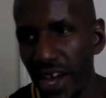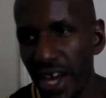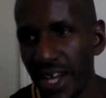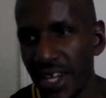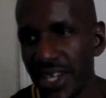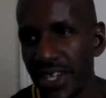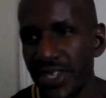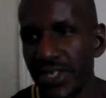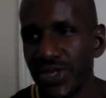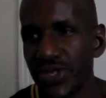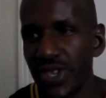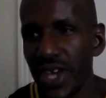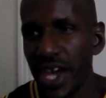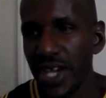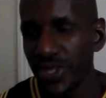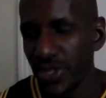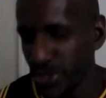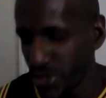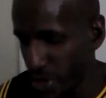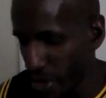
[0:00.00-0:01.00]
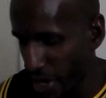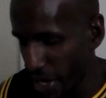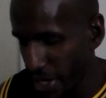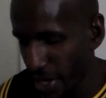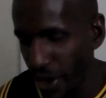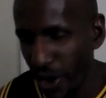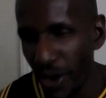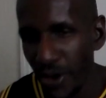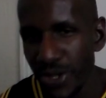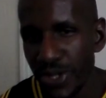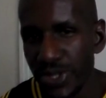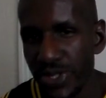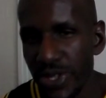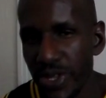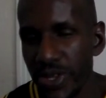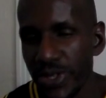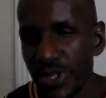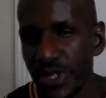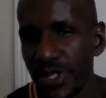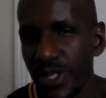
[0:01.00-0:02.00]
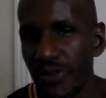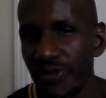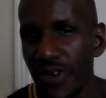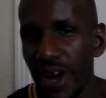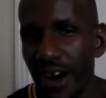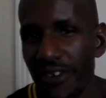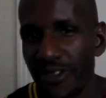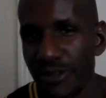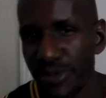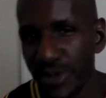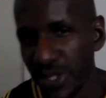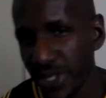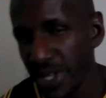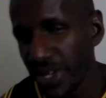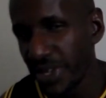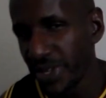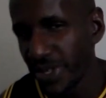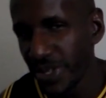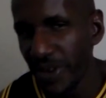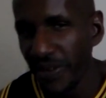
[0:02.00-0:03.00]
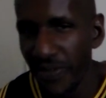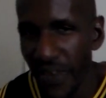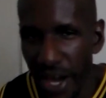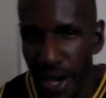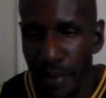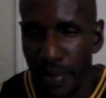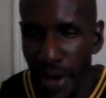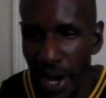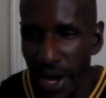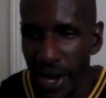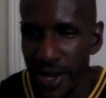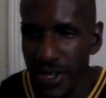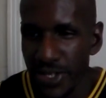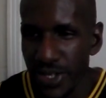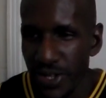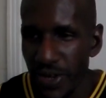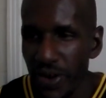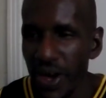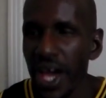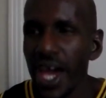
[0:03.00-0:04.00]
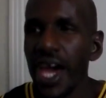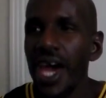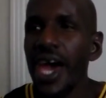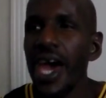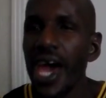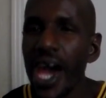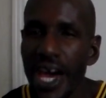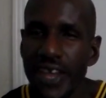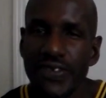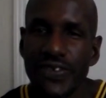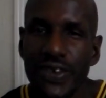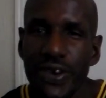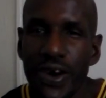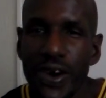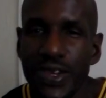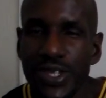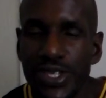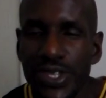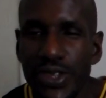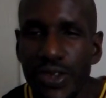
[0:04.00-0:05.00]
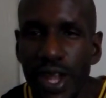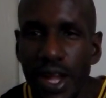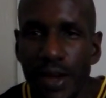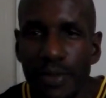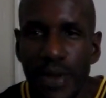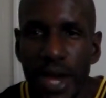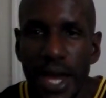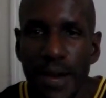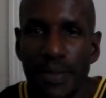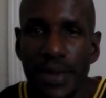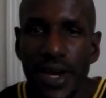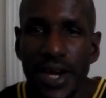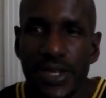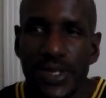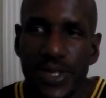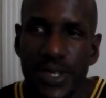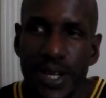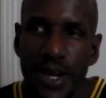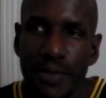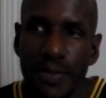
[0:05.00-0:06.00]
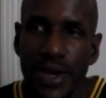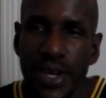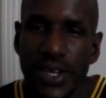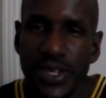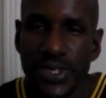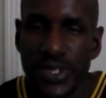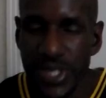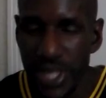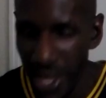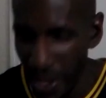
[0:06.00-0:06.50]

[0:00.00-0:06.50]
Dracula, he decides to turn like all the citizens of Gotham City into vampires, and of course, like Batman has to come in and